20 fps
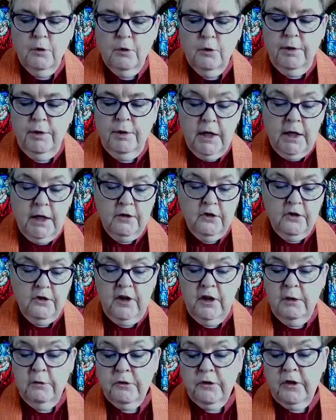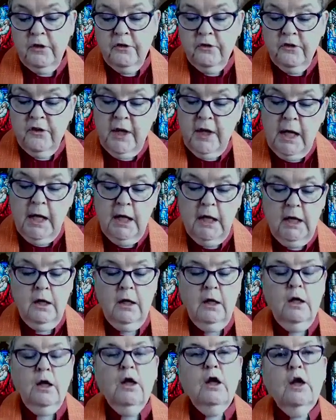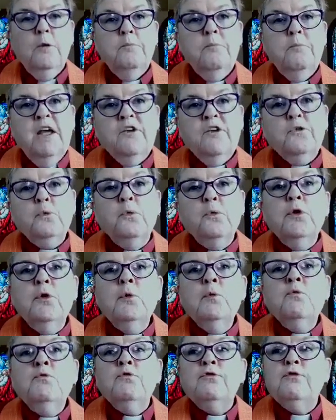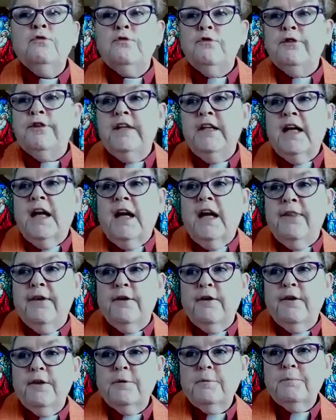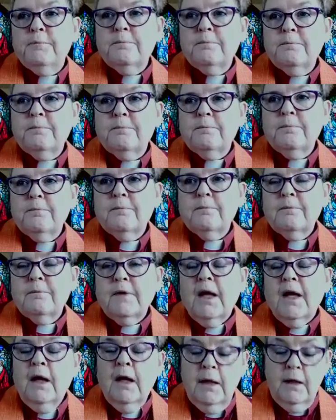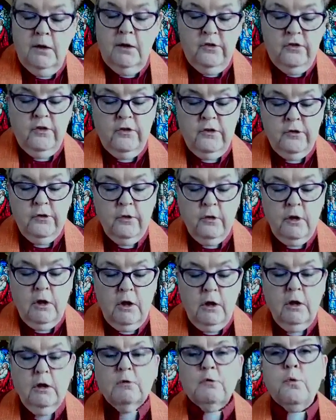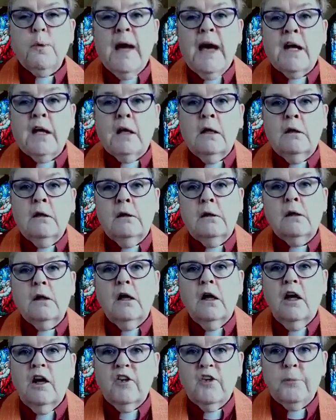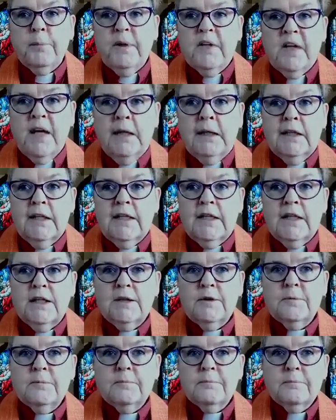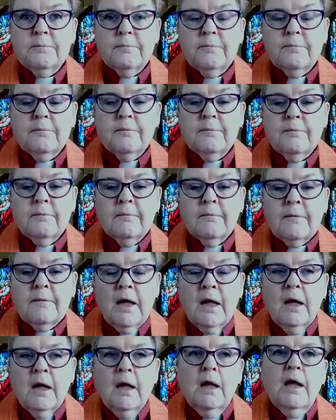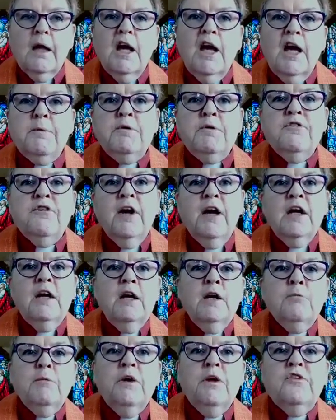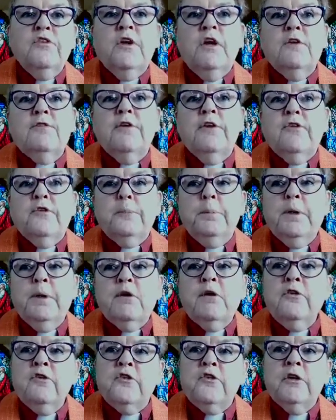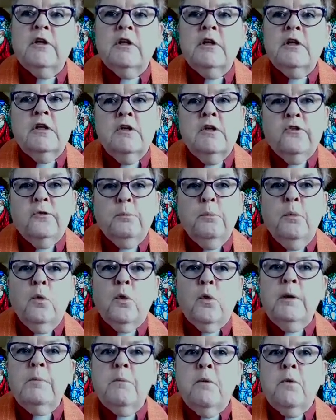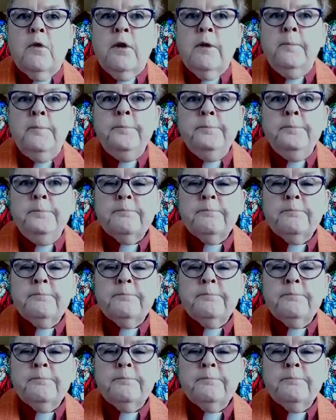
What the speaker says: Putting ourselves aside makes room for the other. And this is called radical hospitality. I've been finding myself experiencing this more and more